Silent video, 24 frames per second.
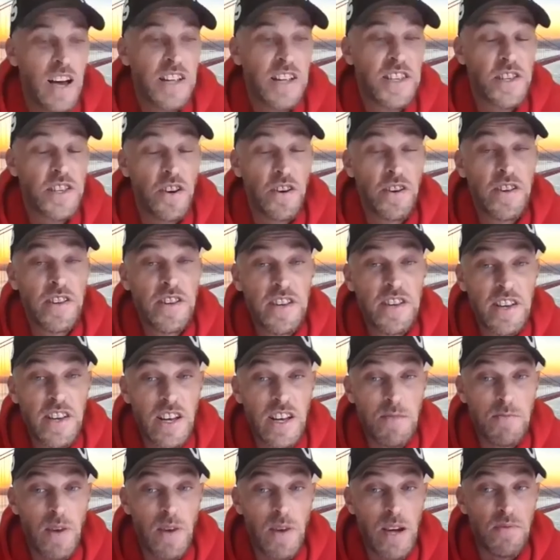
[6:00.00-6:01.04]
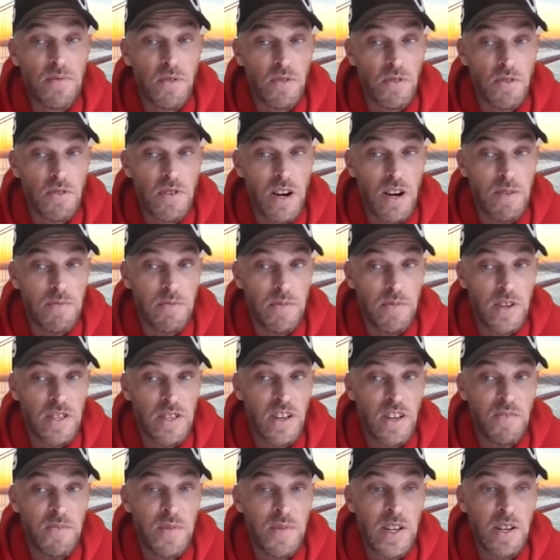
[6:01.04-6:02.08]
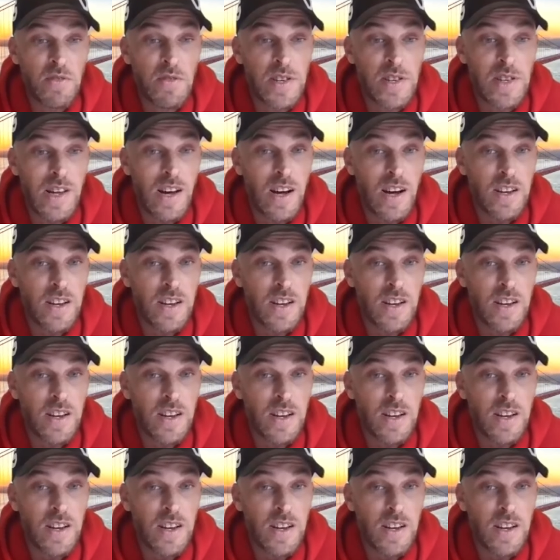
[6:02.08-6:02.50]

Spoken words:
certainty in my program because I've been doing this a long